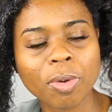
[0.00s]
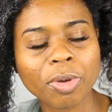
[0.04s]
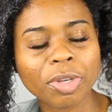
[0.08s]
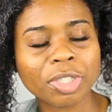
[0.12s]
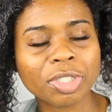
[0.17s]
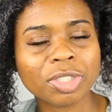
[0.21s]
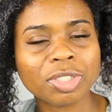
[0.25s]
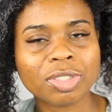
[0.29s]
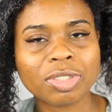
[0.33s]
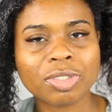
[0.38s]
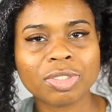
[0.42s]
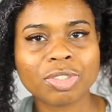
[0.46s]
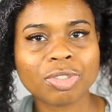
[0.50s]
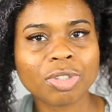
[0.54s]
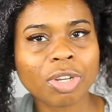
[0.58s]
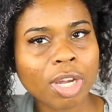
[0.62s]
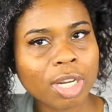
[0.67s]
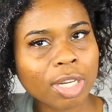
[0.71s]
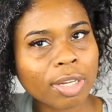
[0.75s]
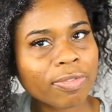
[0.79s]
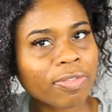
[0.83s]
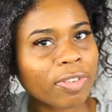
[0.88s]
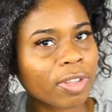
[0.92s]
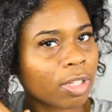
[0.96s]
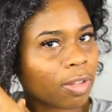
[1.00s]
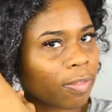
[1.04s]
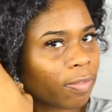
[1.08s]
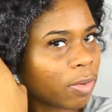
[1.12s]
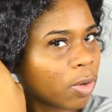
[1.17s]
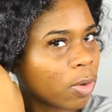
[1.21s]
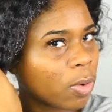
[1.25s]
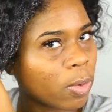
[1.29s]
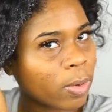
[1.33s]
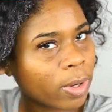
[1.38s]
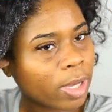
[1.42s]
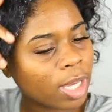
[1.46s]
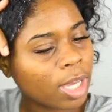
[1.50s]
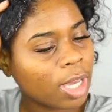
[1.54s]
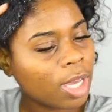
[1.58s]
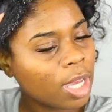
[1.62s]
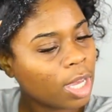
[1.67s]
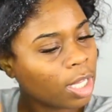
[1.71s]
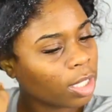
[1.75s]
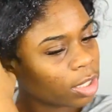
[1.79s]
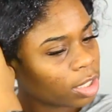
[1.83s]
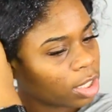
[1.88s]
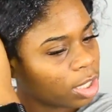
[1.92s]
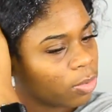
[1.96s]
Because trying to fill a void,
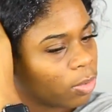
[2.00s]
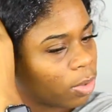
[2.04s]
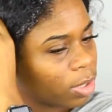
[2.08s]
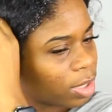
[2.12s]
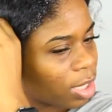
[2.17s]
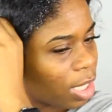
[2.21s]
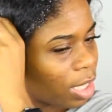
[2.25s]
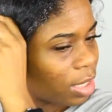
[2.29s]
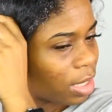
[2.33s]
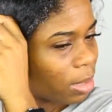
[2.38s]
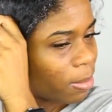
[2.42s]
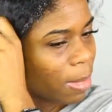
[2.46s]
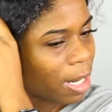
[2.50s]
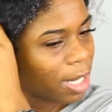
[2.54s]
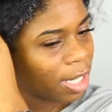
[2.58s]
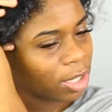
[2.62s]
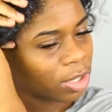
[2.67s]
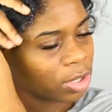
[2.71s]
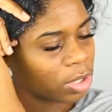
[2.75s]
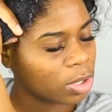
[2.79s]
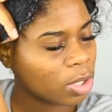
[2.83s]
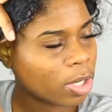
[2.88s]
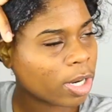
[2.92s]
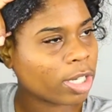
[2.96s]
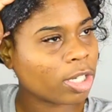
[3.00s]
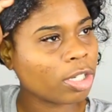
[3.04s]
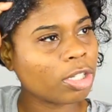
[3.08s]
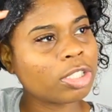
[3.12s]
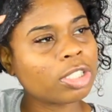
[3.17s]
she want to take somebody else's daughter.